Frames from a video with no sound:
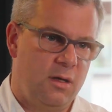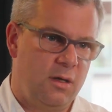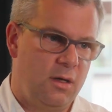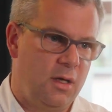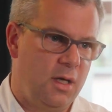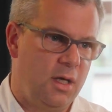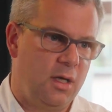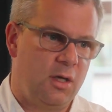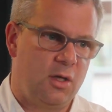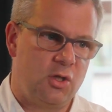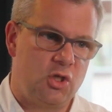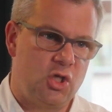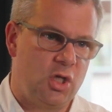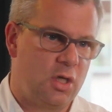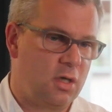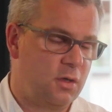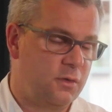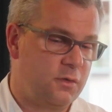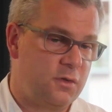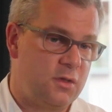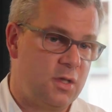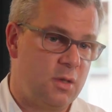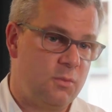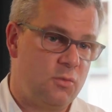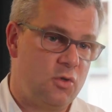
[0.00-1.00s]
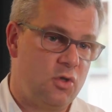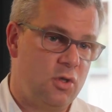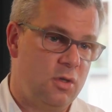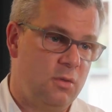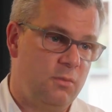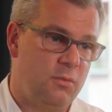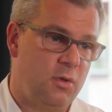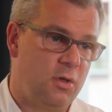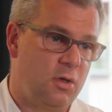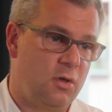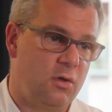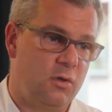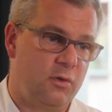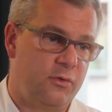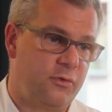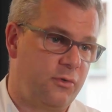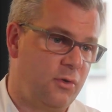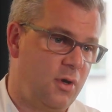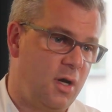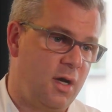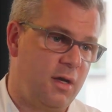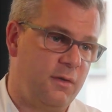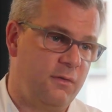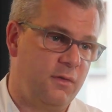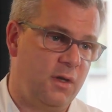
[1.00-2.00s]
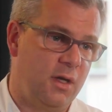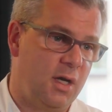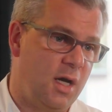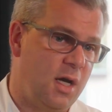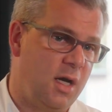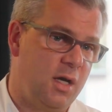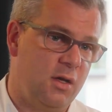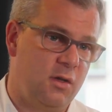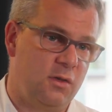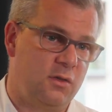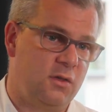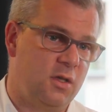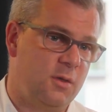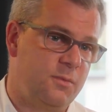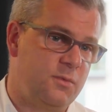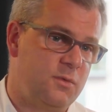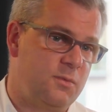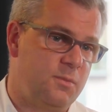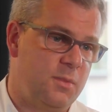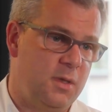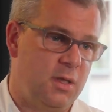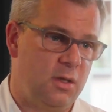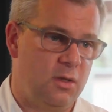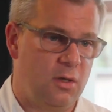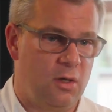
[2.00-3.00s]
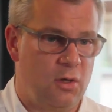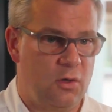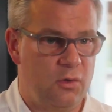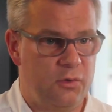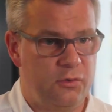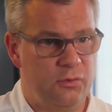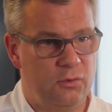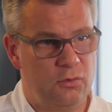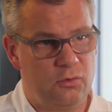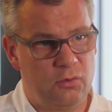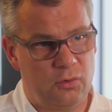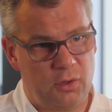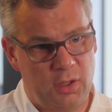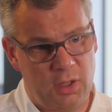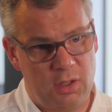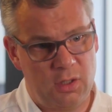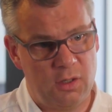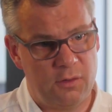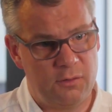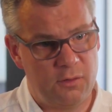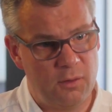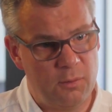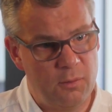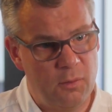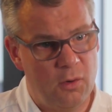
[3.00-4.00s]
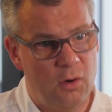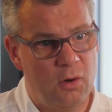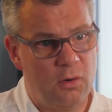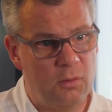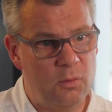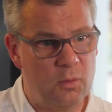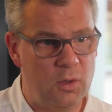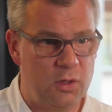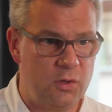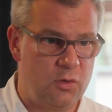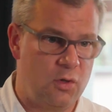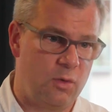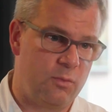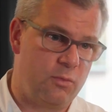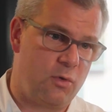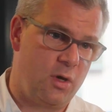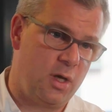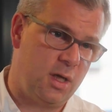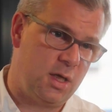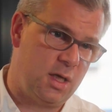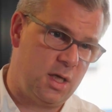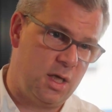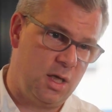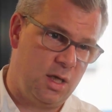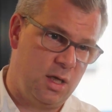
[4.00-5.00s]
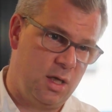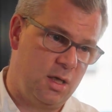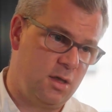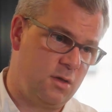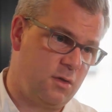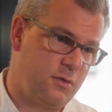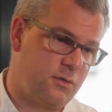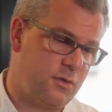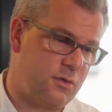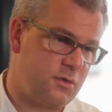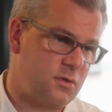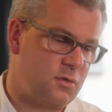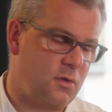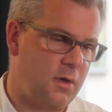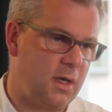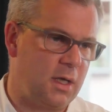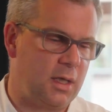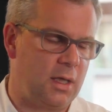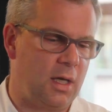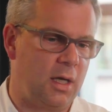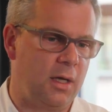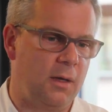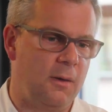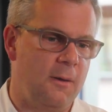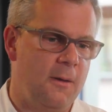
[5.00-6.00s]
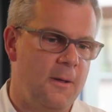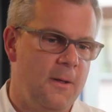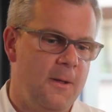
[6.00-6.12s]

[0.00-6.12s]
energy consumption, but also having higher top speed allows you to recover more when you're braking and on the straight line.